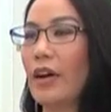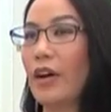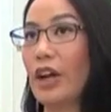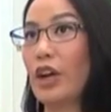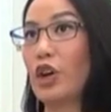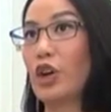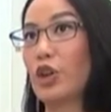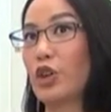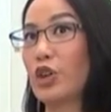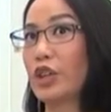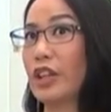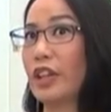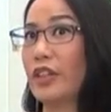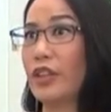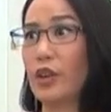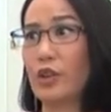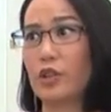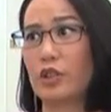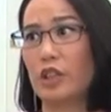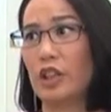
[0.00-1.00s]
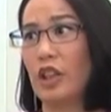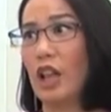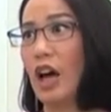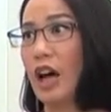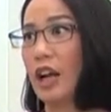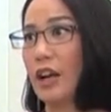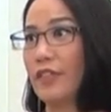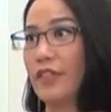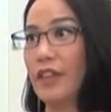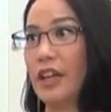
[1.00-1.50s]
Now I heard that there's a
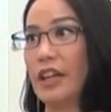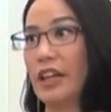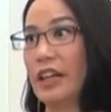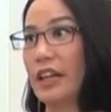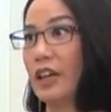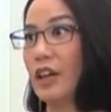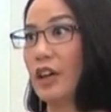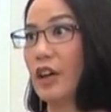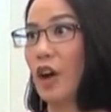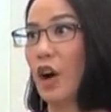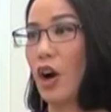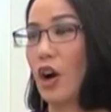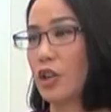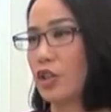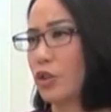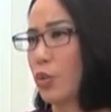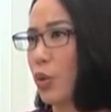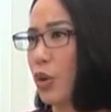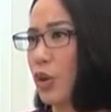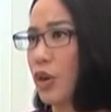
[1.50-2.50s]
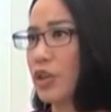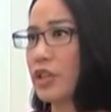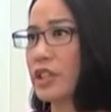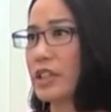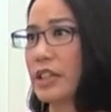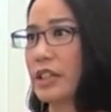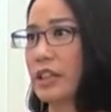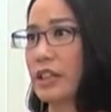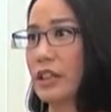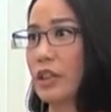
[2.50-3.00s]
lot of like arts
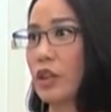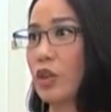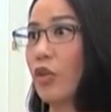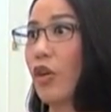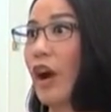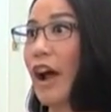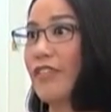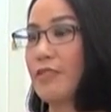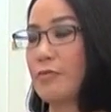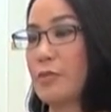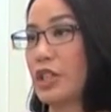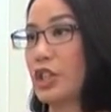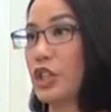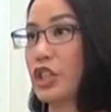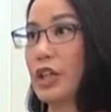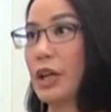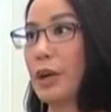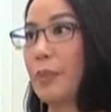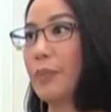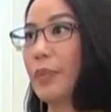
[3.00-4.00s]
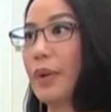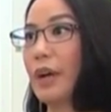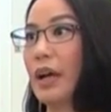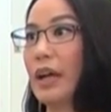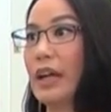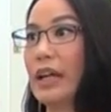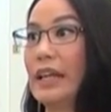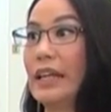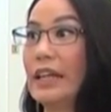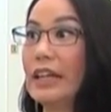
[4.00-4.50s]
works and craftsmanship
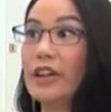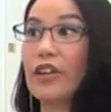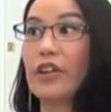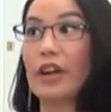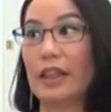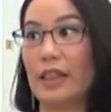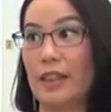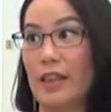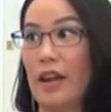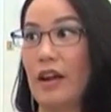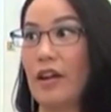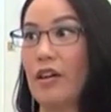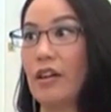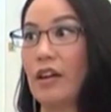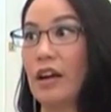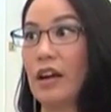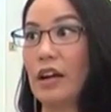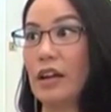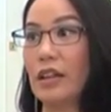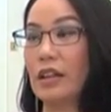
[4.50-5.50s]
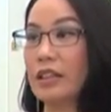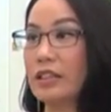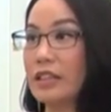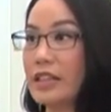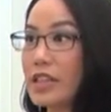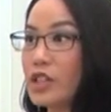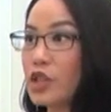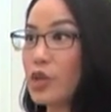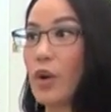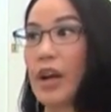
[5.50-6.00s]
here and there
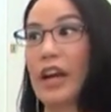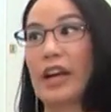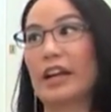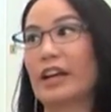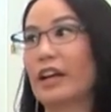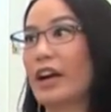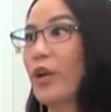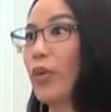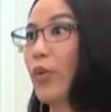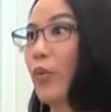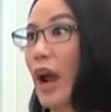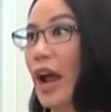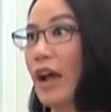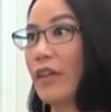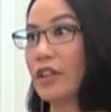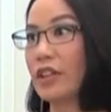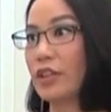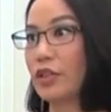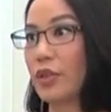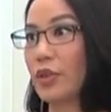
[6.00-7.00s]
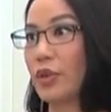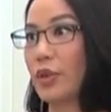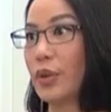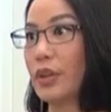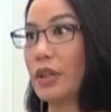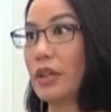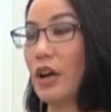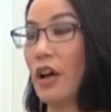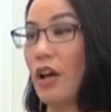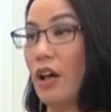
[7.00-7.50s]
situated around the
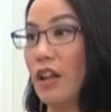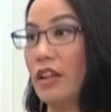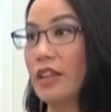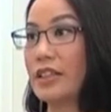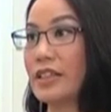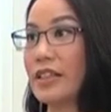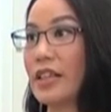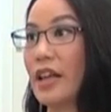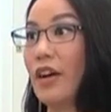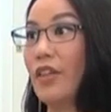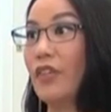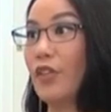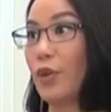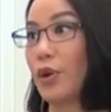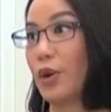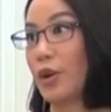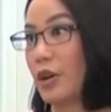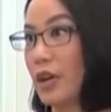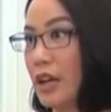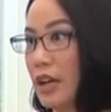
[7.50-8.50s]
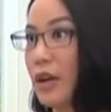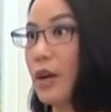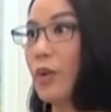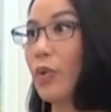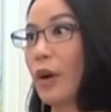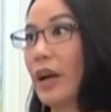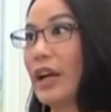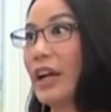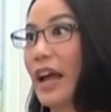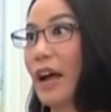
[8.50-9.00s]
drone hall itself, or
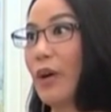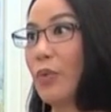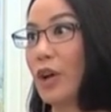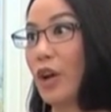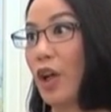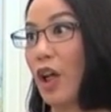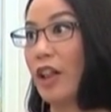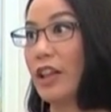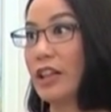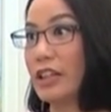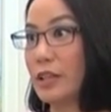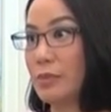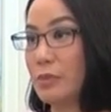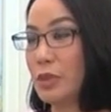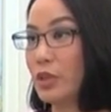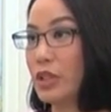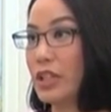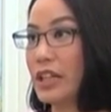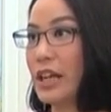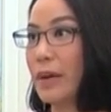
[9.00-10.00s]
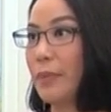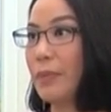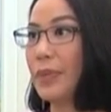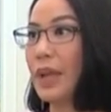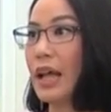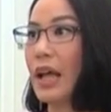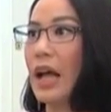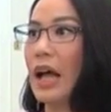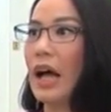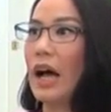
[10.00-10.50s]
right now we'll call it a museum.
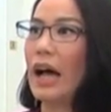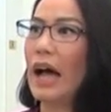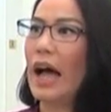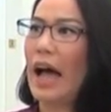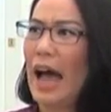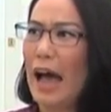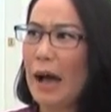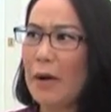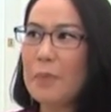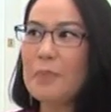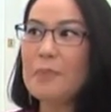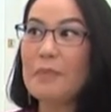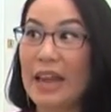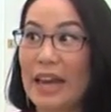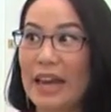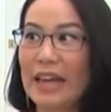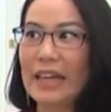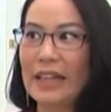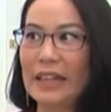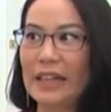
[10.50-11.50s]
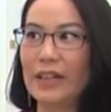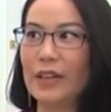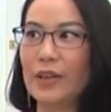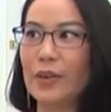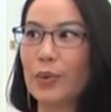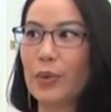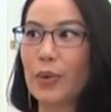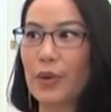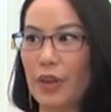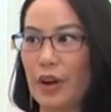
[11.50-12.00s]
How many
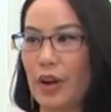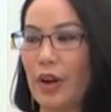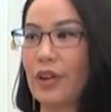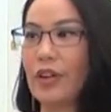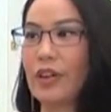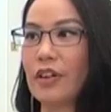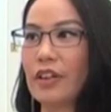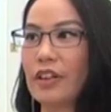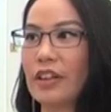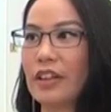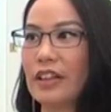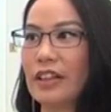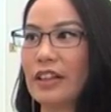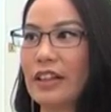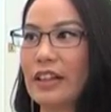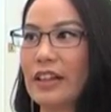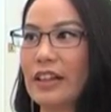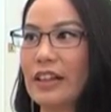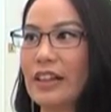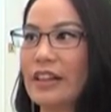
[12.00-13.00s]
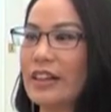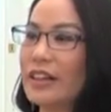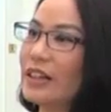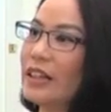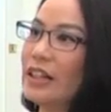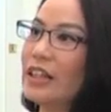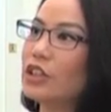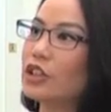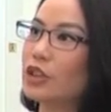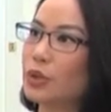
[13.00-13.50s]
were there
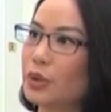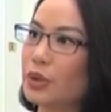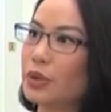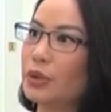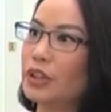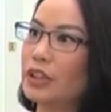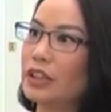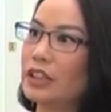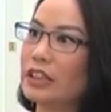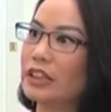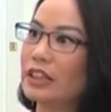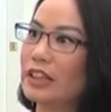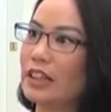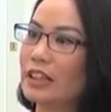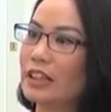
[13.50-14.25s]
in total